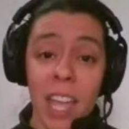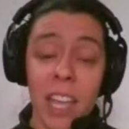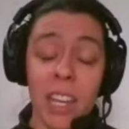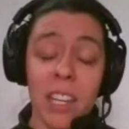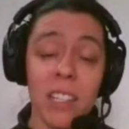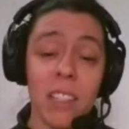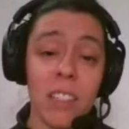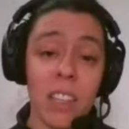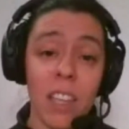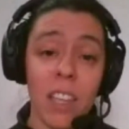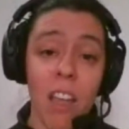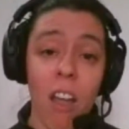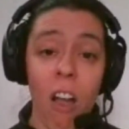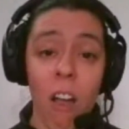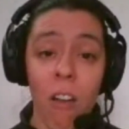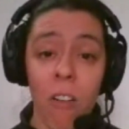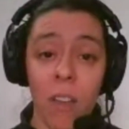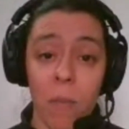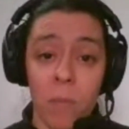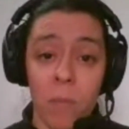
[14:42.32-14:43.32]
tell us that
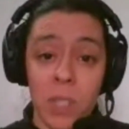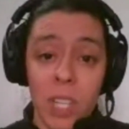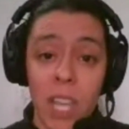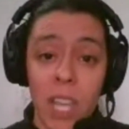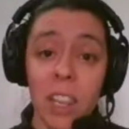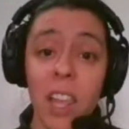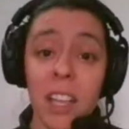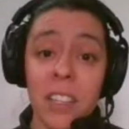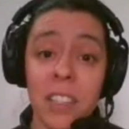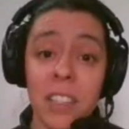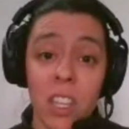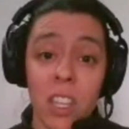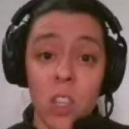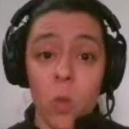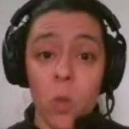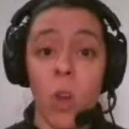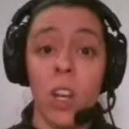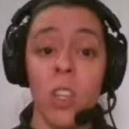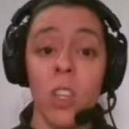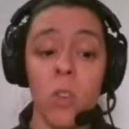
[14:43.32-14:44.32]
you want to use those.
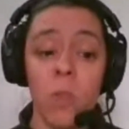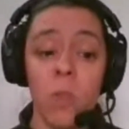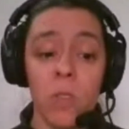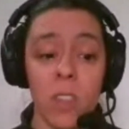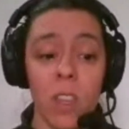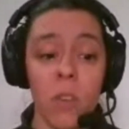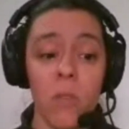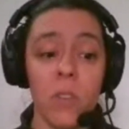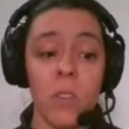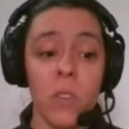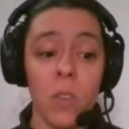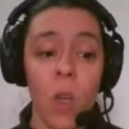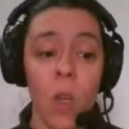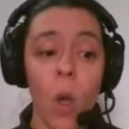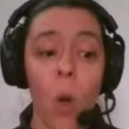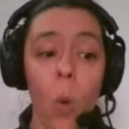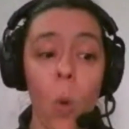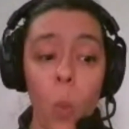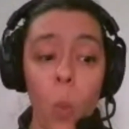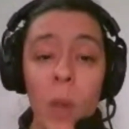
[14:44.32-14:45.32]
We like
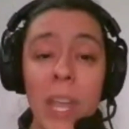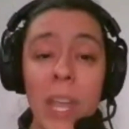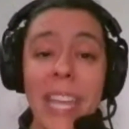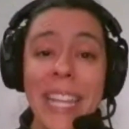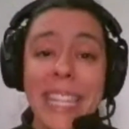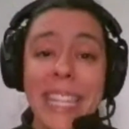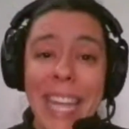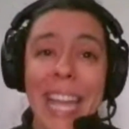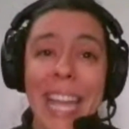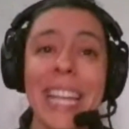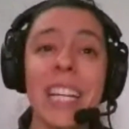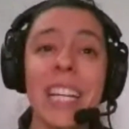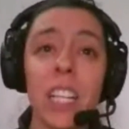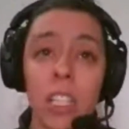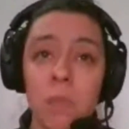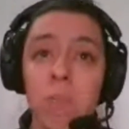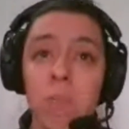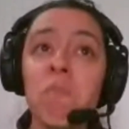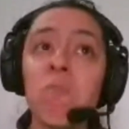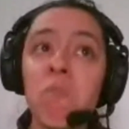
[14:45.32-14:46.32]

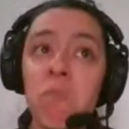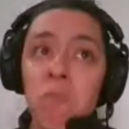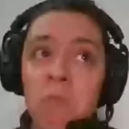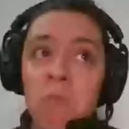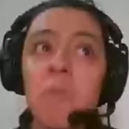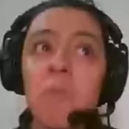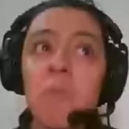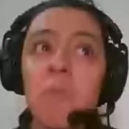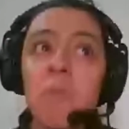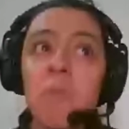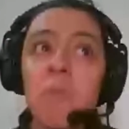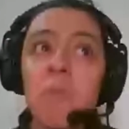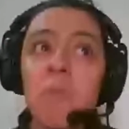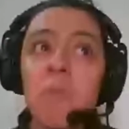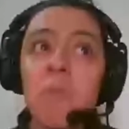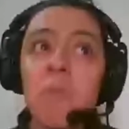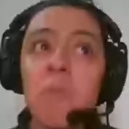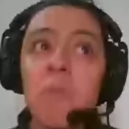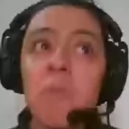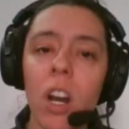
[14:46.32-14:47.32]
hearing what our students
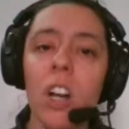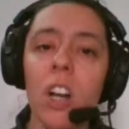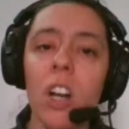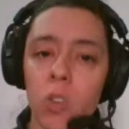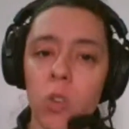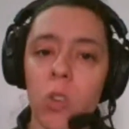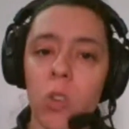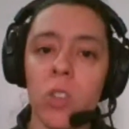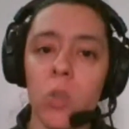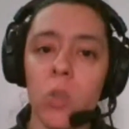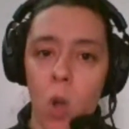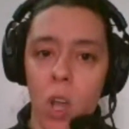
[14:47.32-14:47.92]
want to learn about.